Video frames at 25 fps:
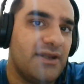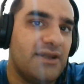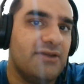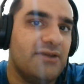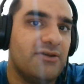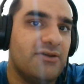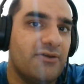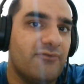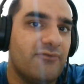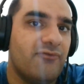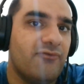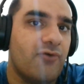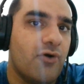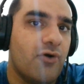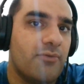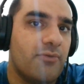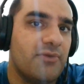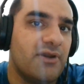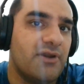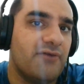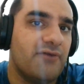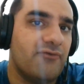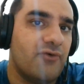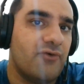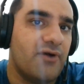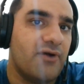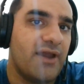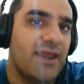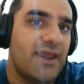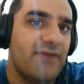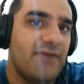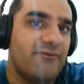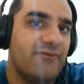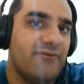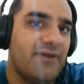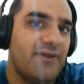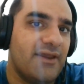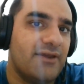into the formula for
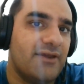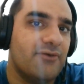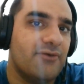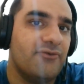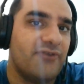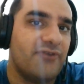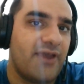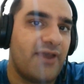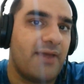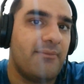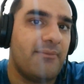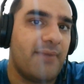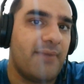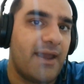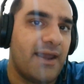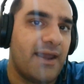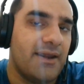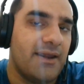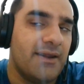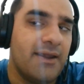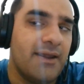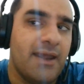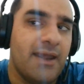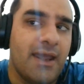F equals ma.